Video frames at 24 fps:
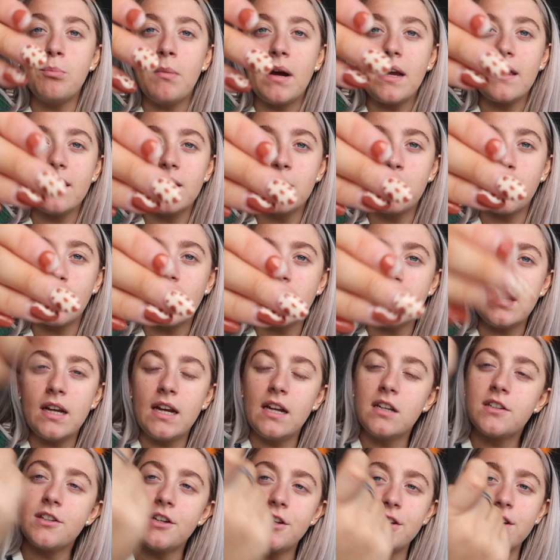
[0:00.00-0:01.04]
mind the broken
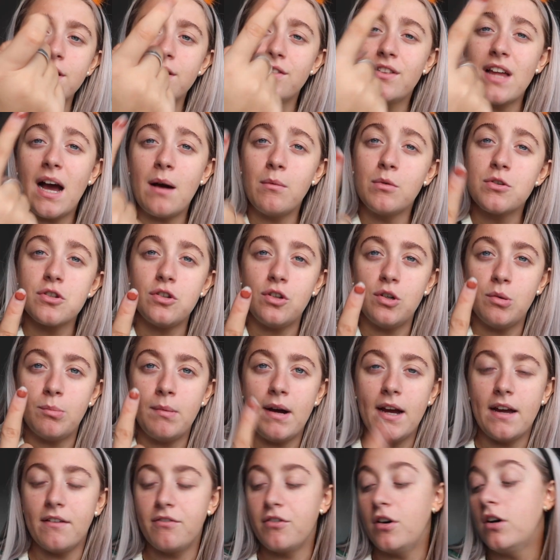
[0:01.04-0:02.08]
nail too, that was all
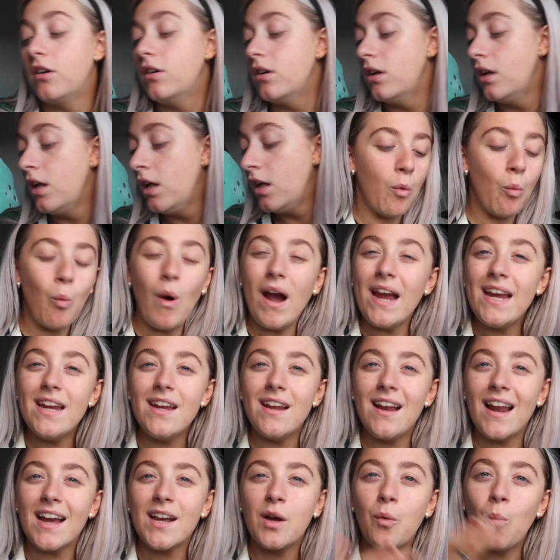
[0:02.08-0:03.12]
my fault. Why is
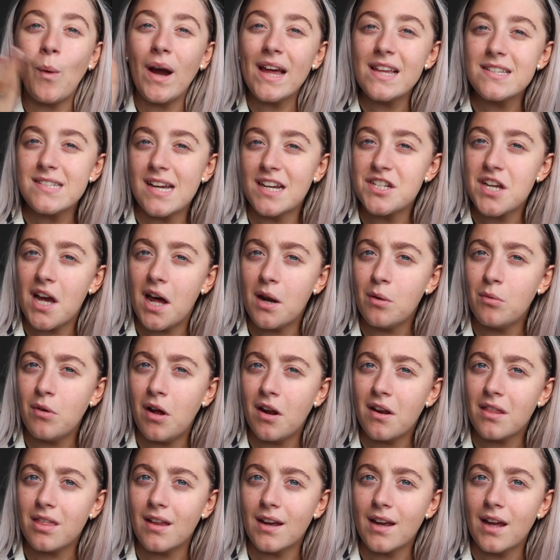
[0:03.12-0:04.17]
eyeshadow
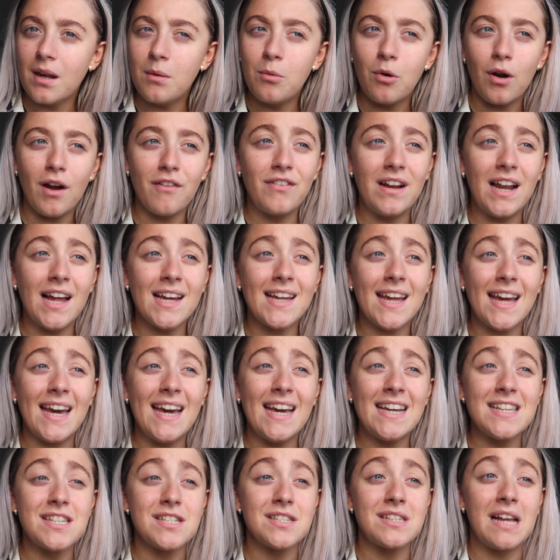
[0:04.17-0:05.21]
not a thing anymore? I feel like
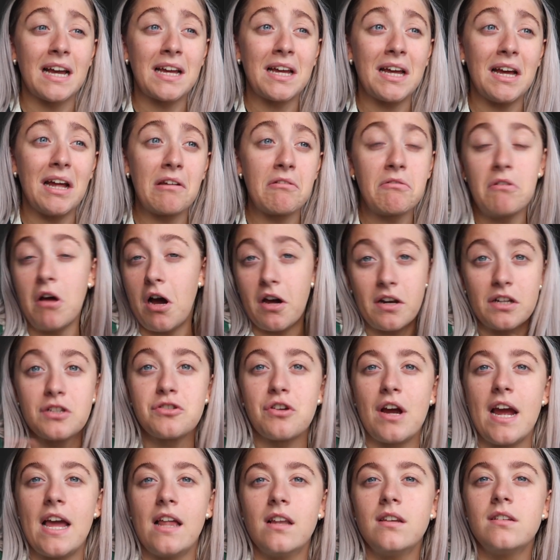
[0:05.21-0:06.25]
it's like not a
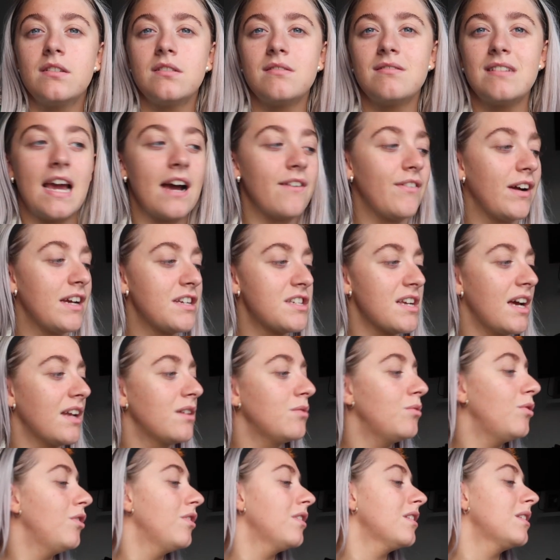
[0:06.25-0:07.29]
trend. They have
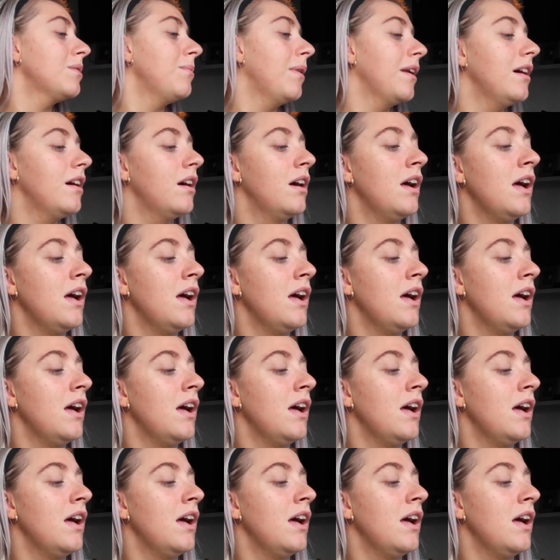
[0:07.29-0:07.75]
eyeshadow on at the minute.